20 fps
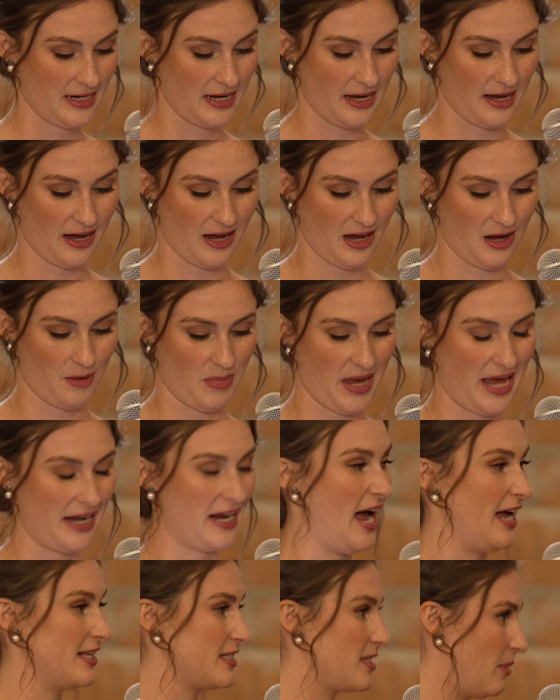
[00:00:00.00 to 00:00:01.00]
Um, and
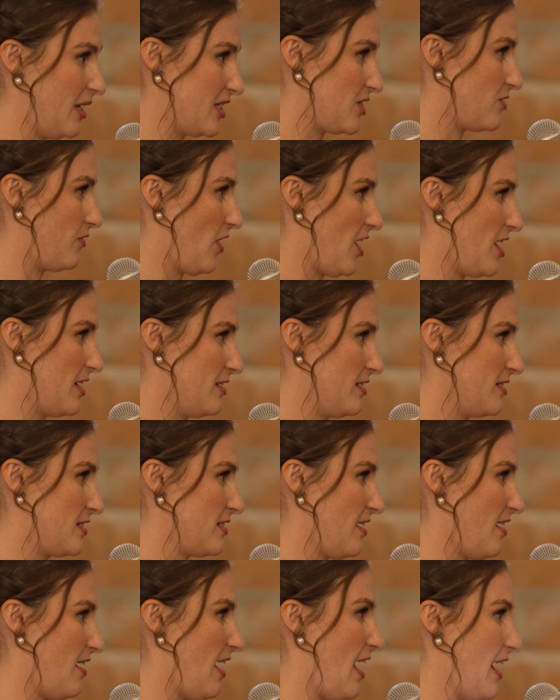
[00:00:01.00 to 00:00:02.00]
as a best
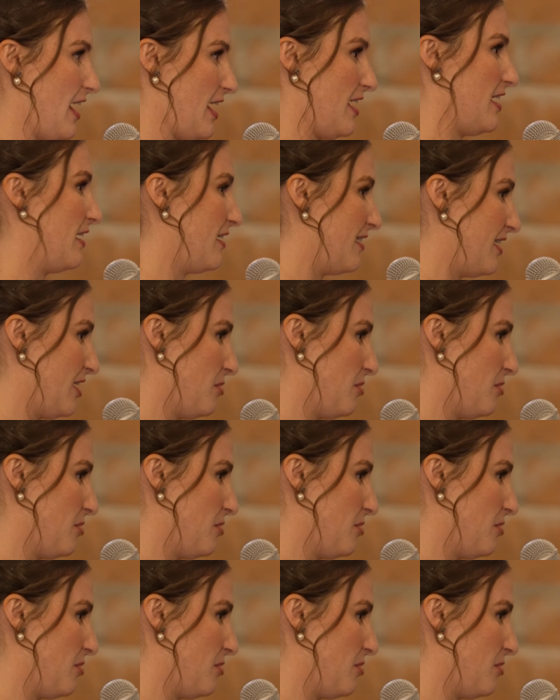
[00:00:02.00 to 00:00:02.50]
friend, I